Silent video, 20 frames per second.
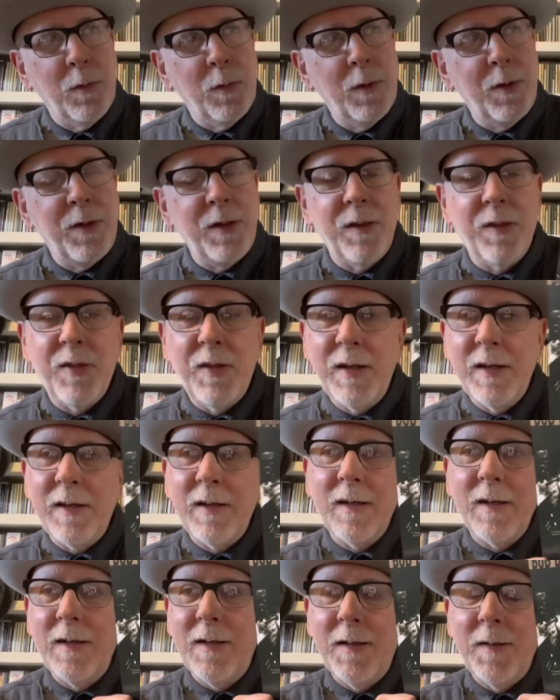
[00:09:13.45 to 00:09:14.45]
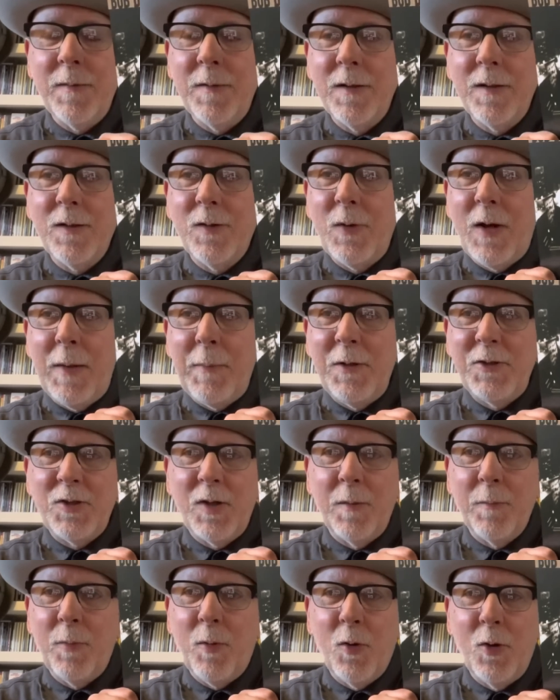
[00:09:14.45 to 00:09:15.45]
Whether you think Grammys are
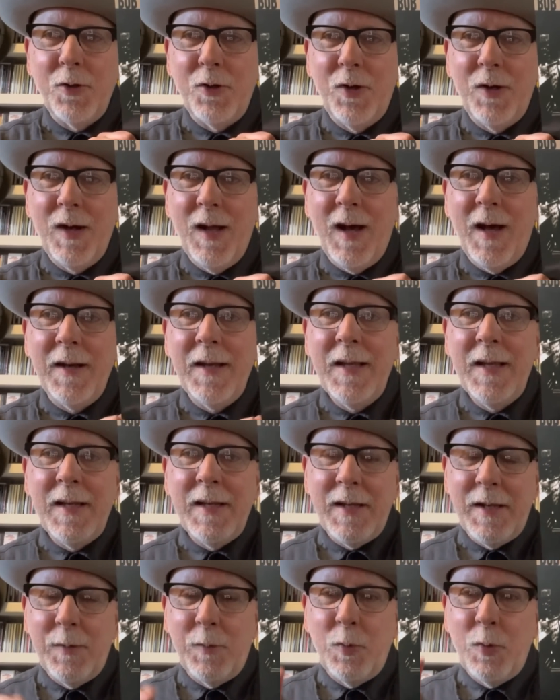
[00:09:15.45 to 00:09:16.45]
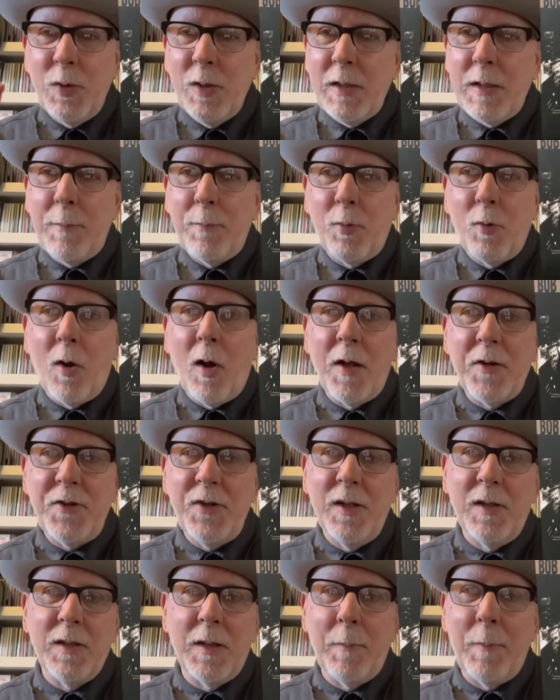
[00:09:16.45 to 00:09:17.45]
important or not, it really brought
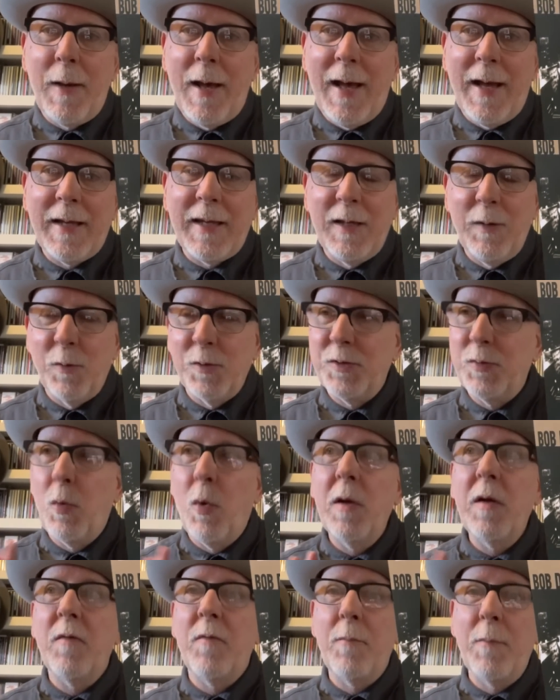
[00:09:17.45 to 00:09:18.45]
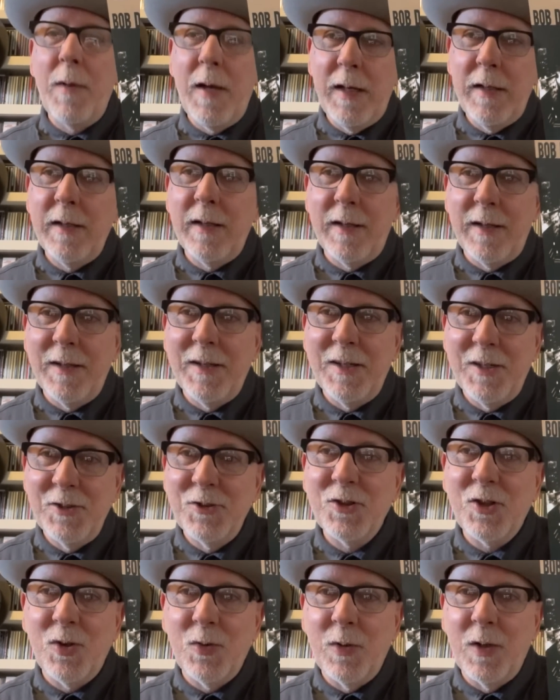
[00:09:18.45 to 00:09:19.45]
Dylan back. It was one of many in his
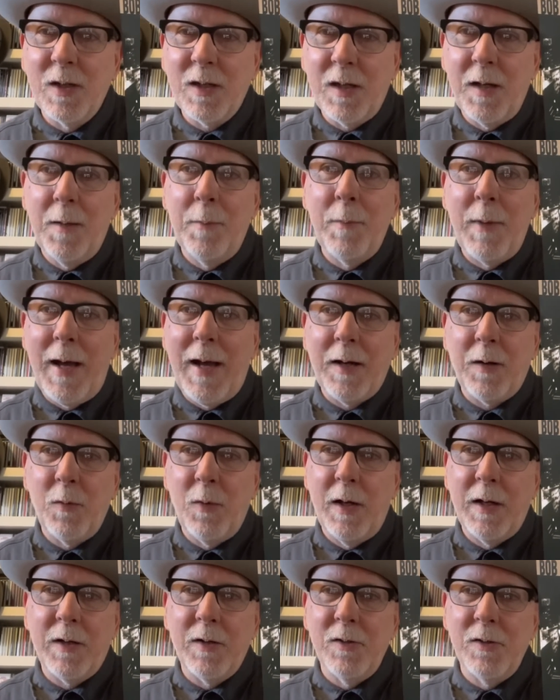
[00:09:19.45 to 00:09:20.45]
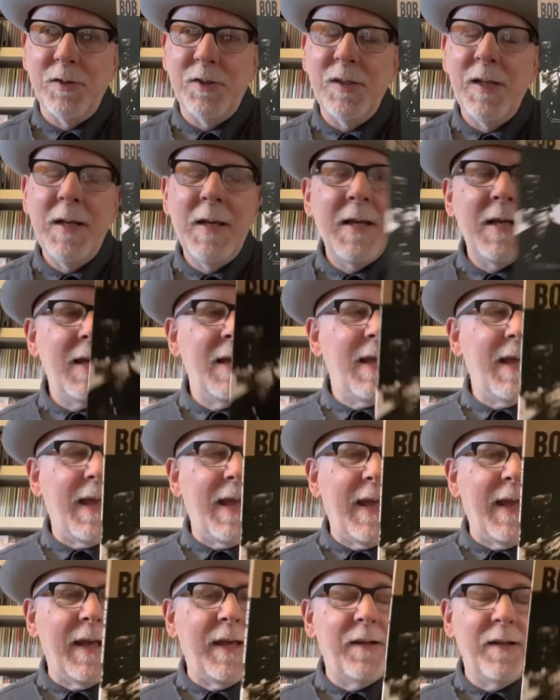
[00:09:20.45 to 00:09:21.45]
career comeback records.
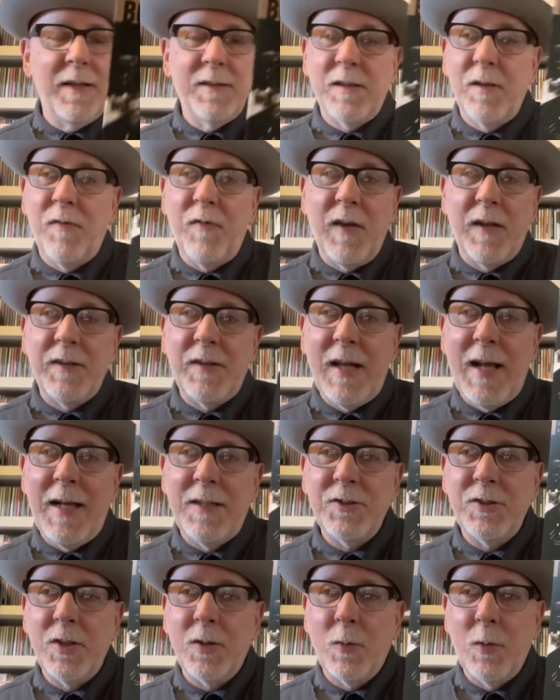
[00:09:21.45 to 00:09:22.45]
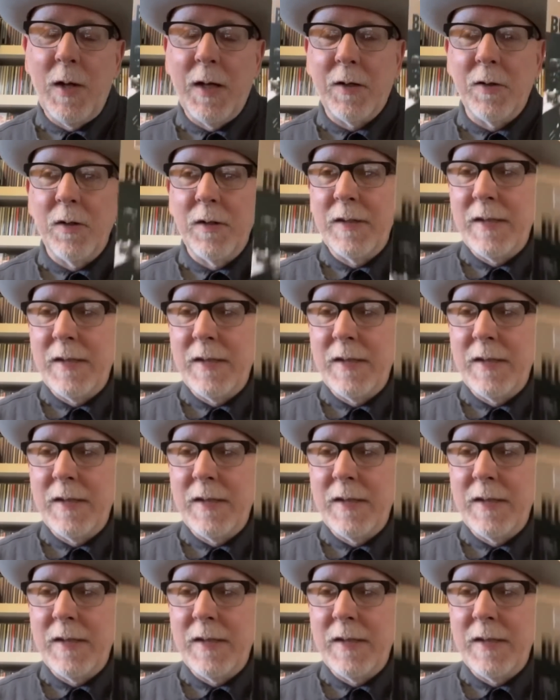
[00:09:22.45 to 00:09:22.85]
And it's a fantastic record.